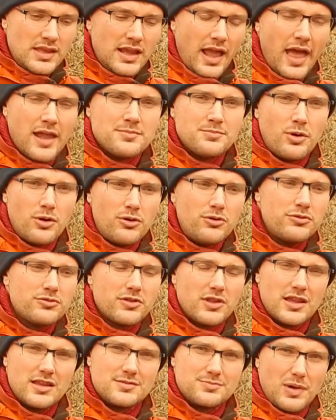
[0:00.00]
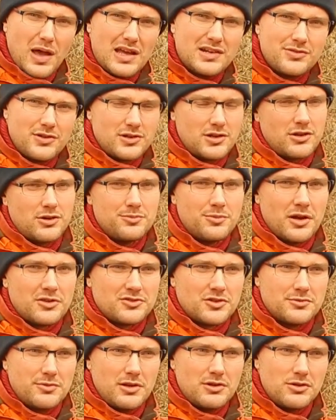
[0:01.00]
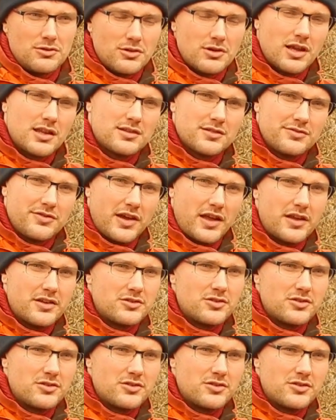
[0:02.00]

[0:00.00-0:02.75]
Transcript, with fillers: And both is bad for the combustion. When you look at the fire